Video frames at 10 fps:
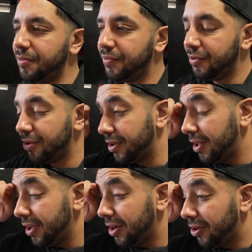before.
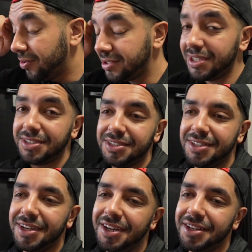What sucks is
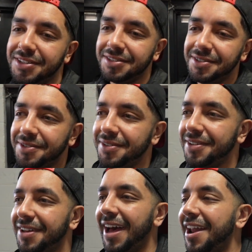today is,
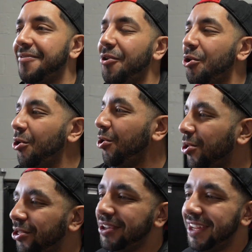out of
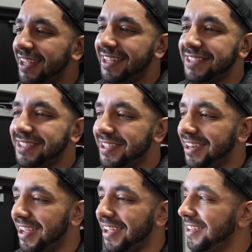all the days,
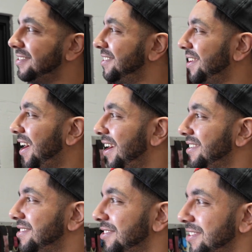today is the
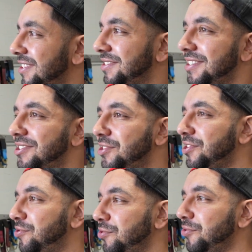hottest day. It's like
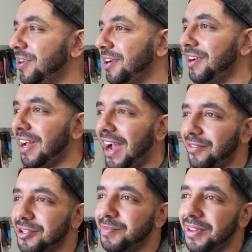62 here.
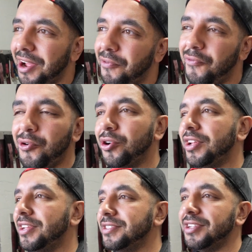After it's been like
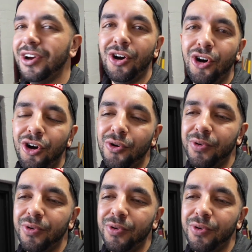40s all